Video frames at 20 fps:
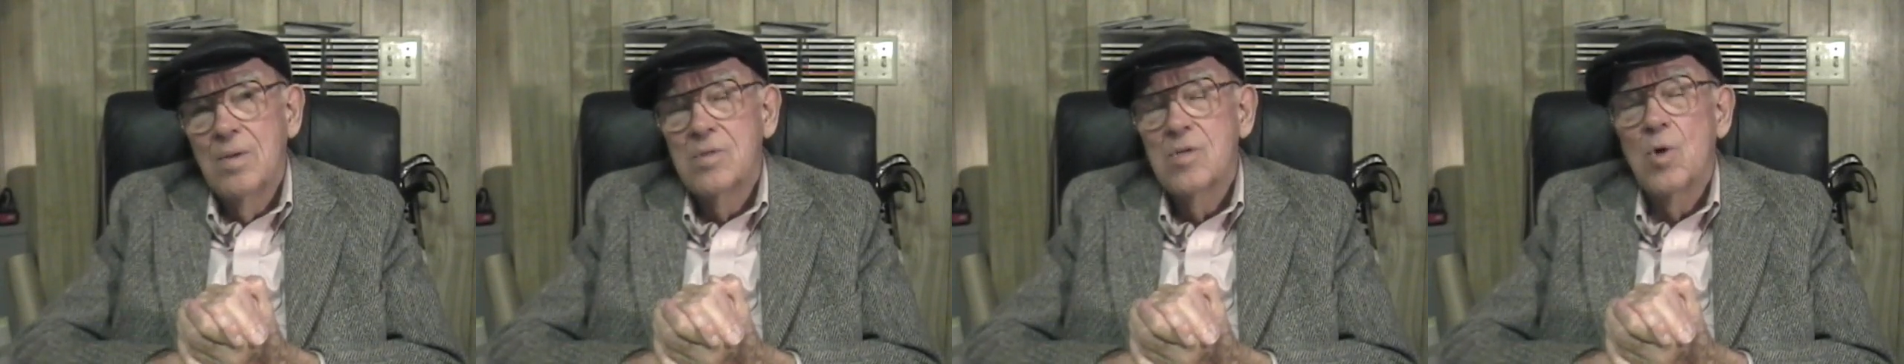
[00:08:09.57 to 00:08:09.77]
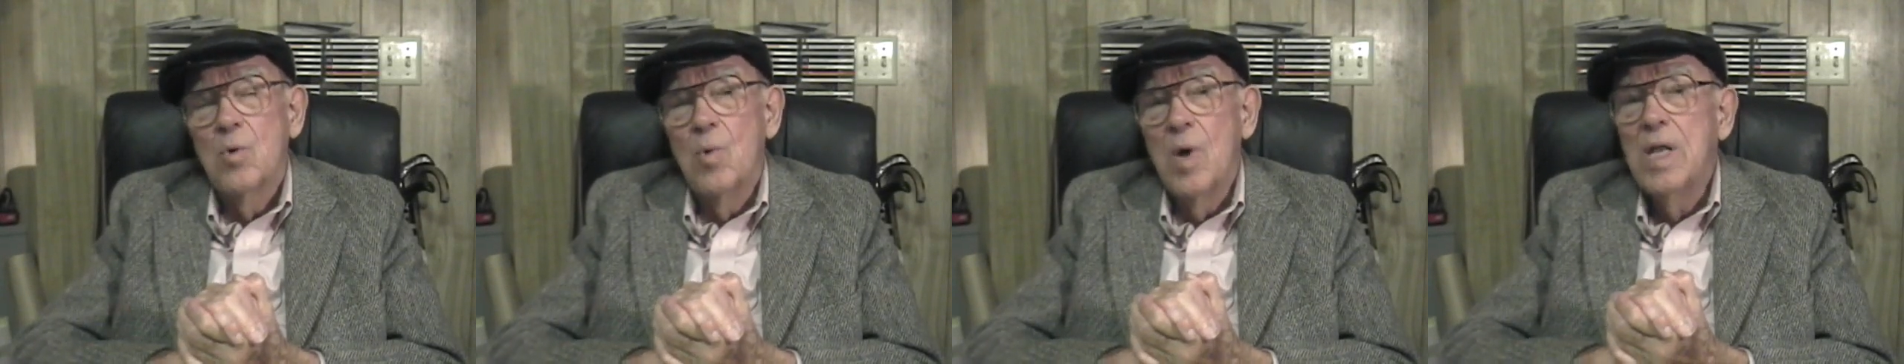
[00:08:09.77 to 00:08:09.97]

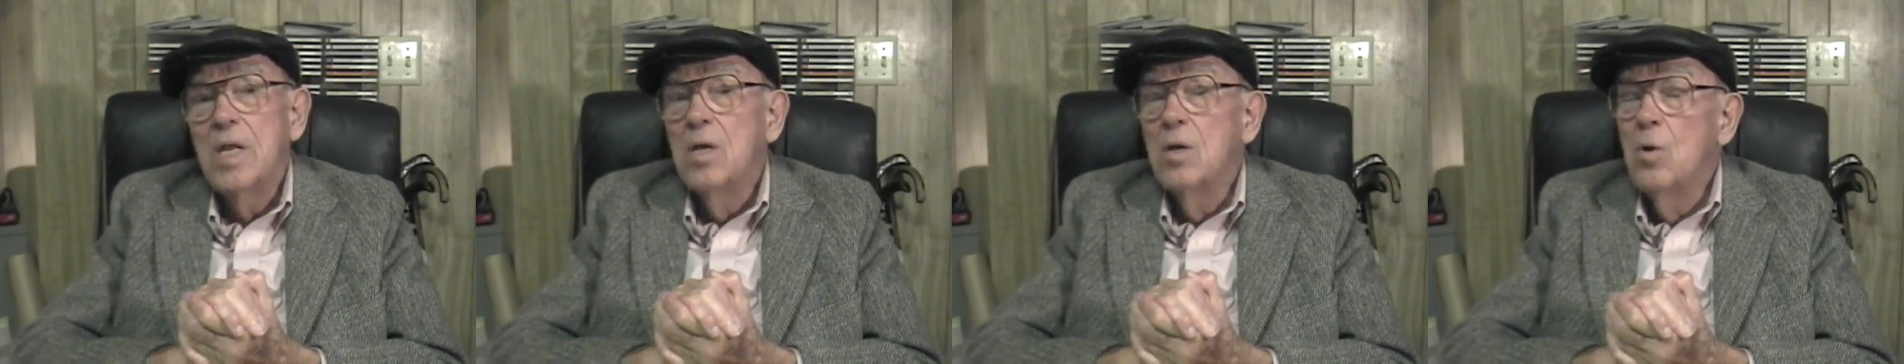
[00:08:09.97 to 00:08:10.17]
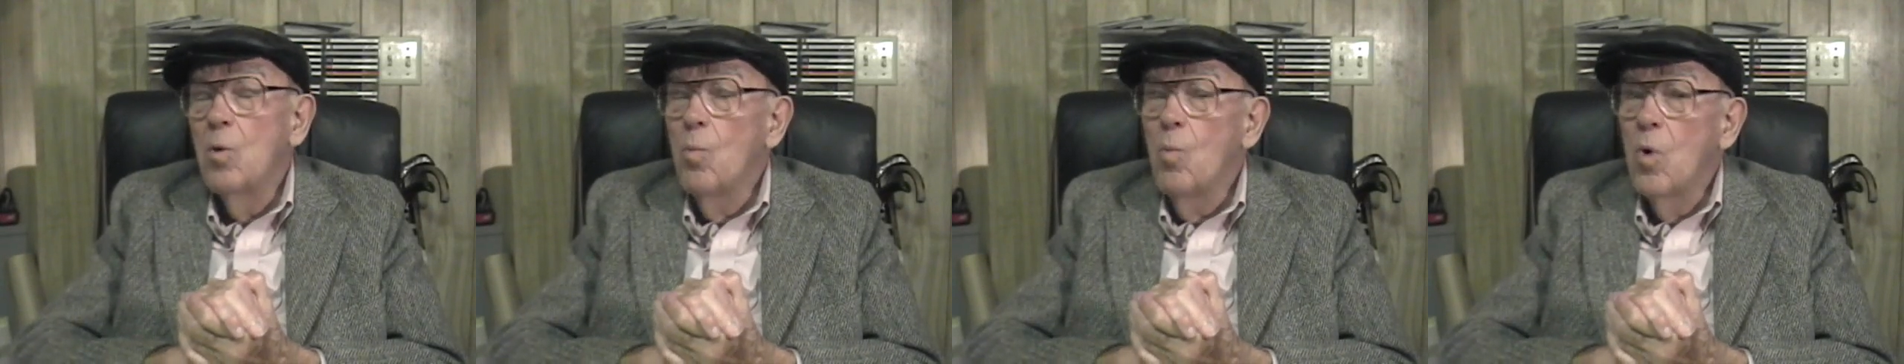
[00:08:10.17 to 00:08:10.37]
So
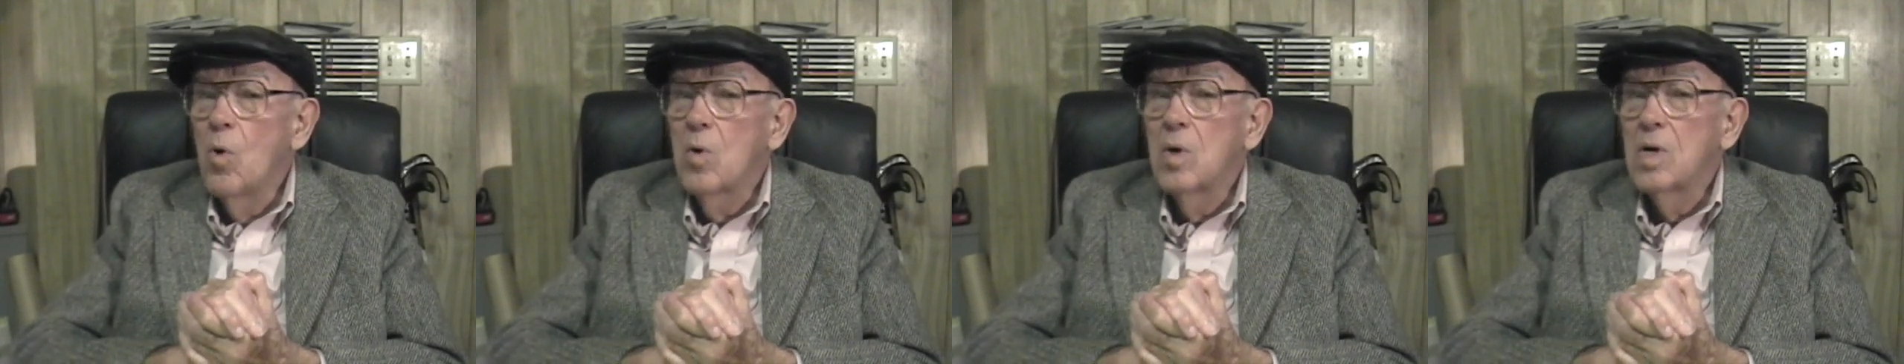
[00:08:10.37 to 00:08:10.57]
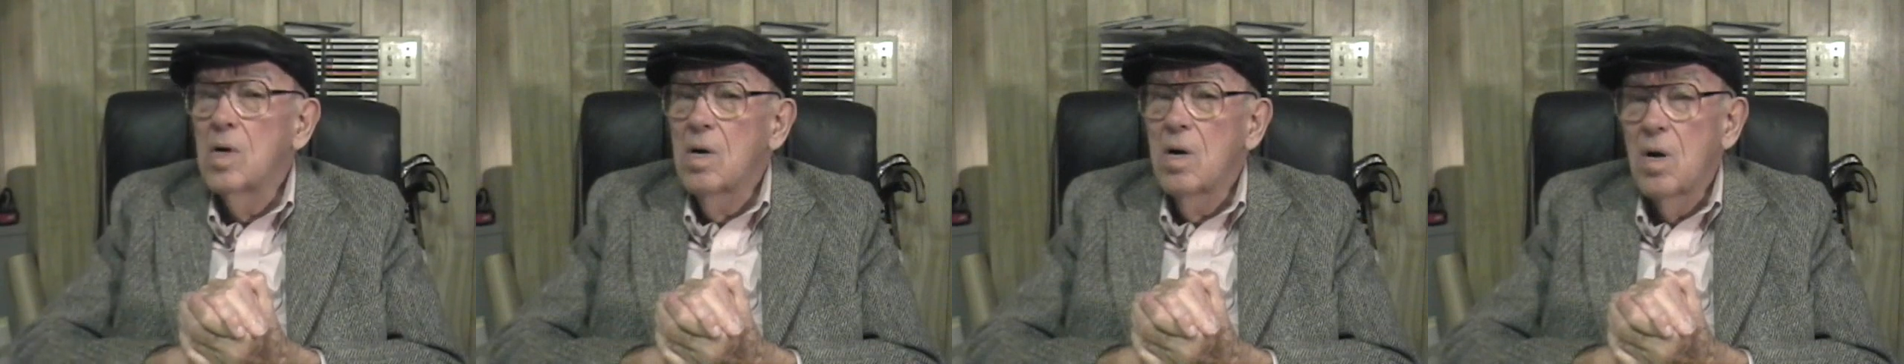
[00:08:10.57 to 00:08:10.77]
ending a
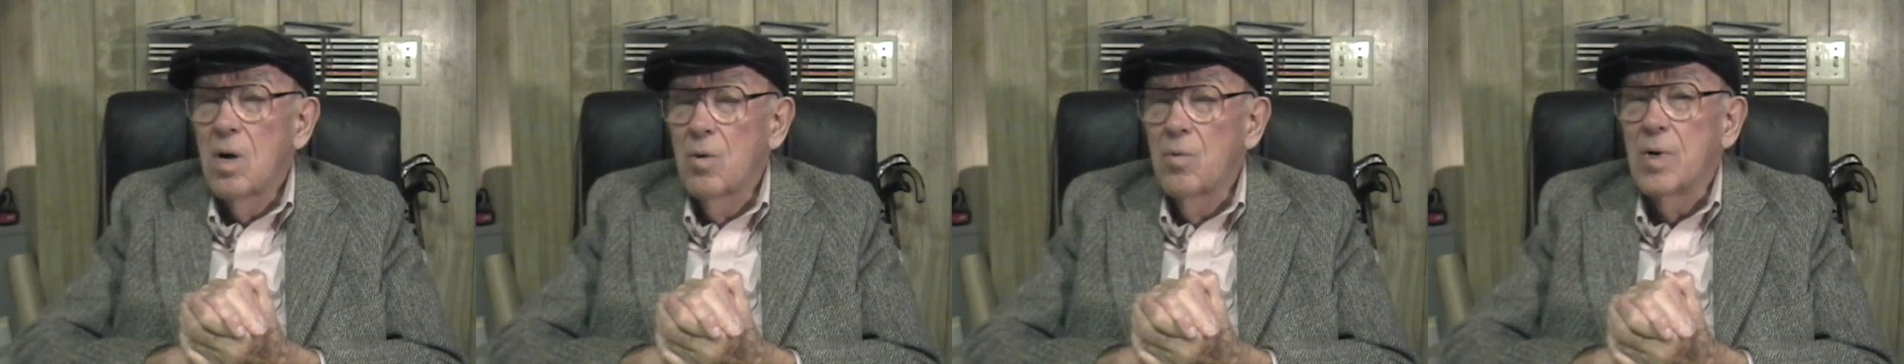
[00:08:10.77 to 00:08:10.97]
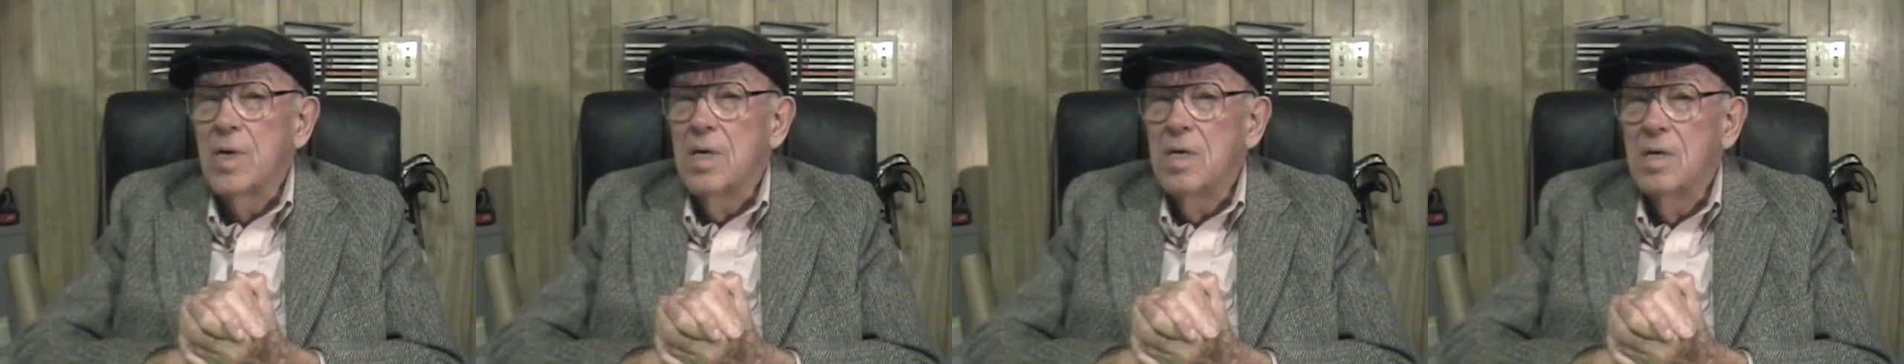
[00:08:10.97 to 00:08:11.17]
war in a
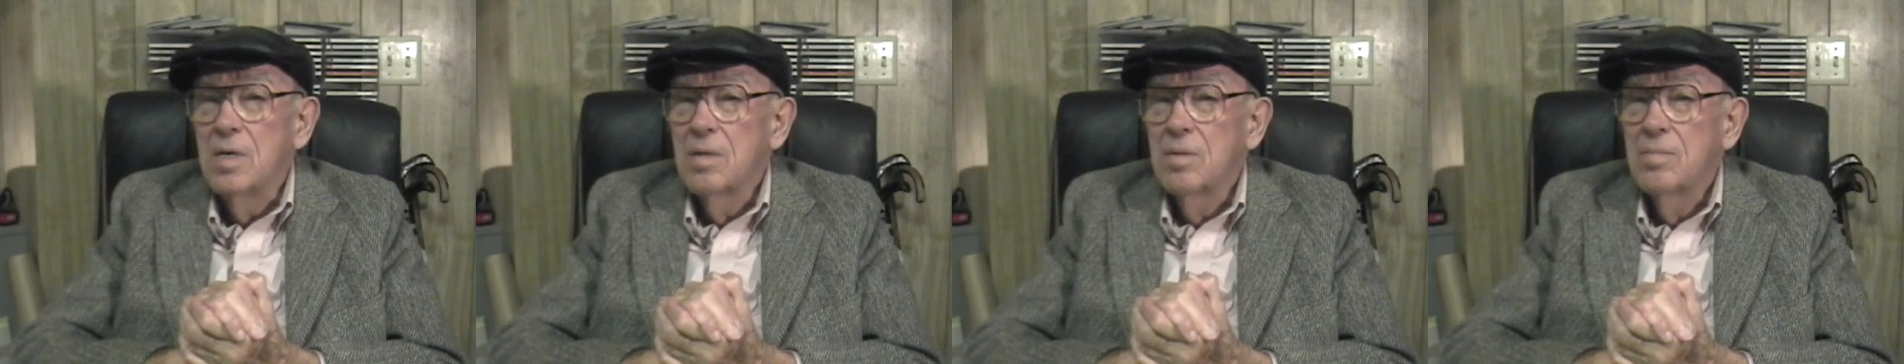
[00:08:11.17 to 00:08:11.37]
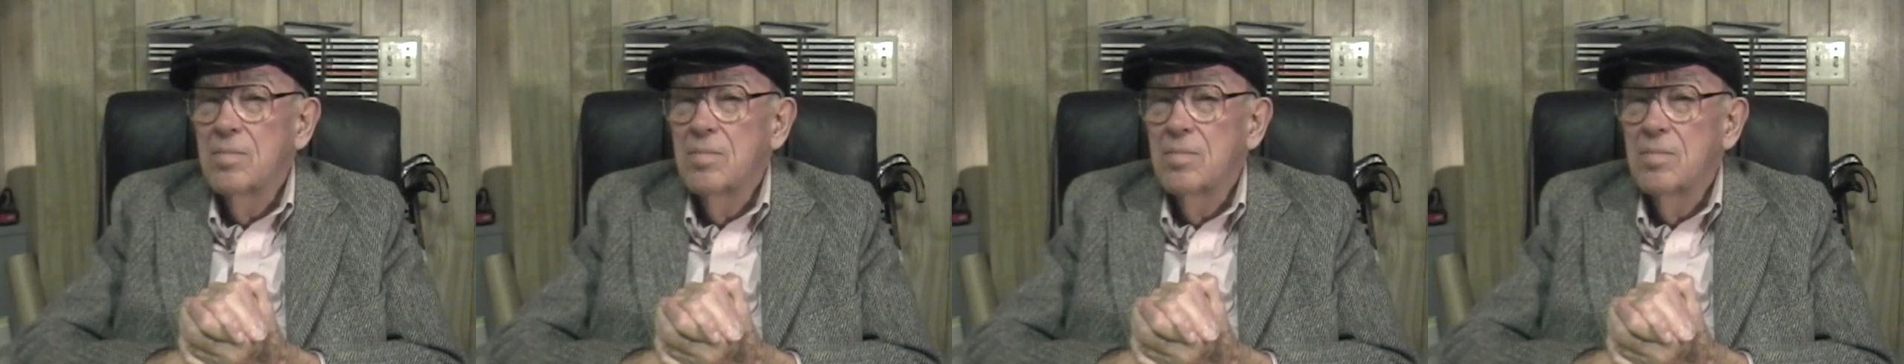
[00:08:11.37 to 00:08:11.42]
hurry,